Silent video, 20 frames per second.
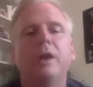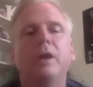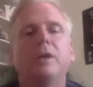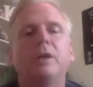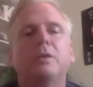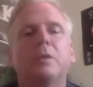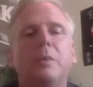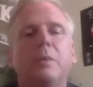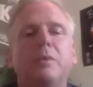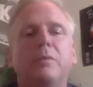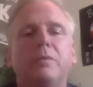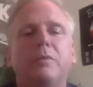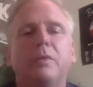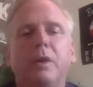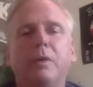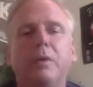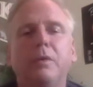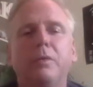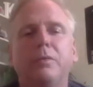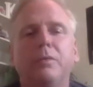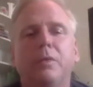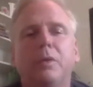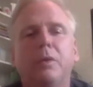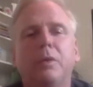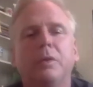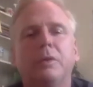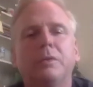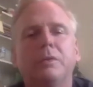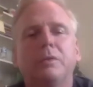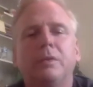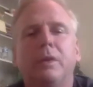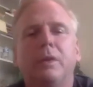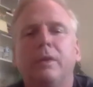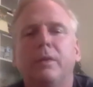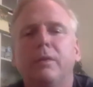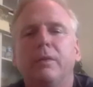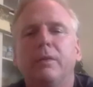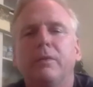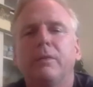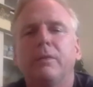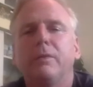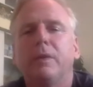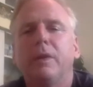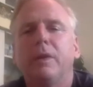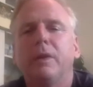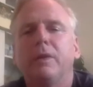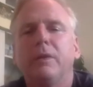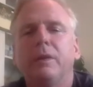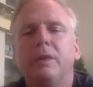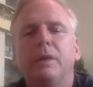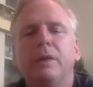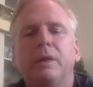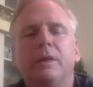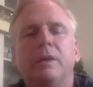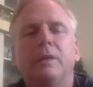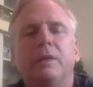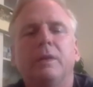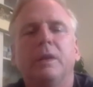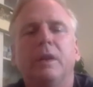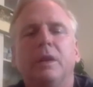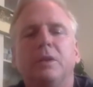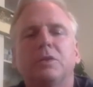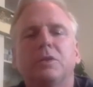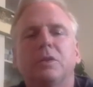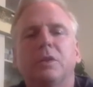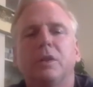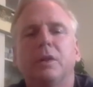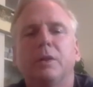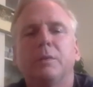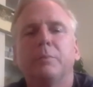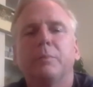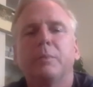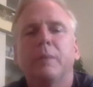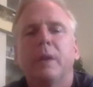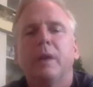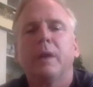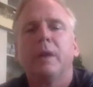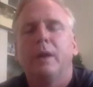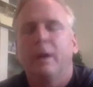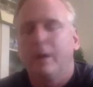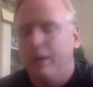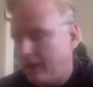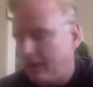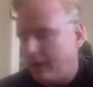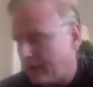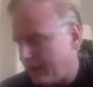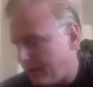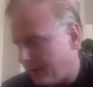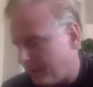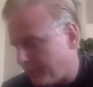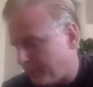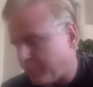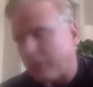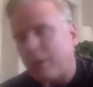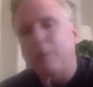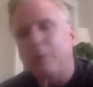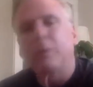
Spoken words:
So be very focused, very intentional. We're gonna